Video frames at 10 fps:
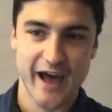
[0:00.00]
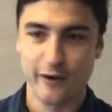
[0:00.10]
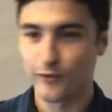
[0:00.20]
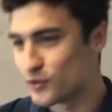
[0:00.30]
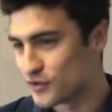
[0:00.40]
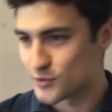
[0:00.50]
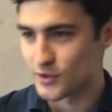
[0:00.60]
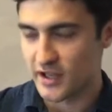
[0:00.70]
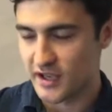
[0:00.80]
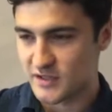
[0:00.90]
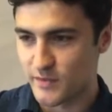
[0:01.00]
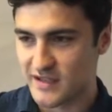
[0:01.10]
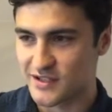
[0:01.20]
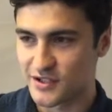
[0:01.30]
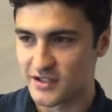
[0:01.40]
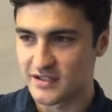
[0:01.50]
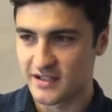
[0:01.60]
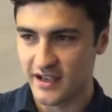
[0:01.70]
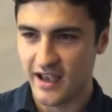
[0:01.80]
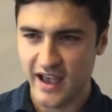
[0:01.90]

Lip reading: All these really nice messages.